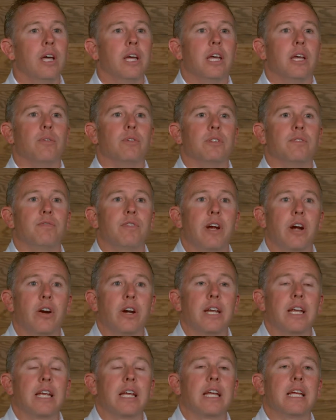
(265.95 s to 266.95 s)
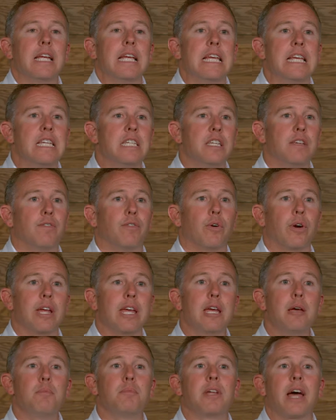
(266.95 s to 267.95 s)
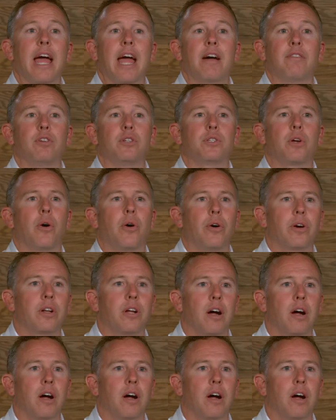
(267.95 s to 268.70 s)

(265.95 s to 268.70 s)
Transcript: it was very easy for him to have those hard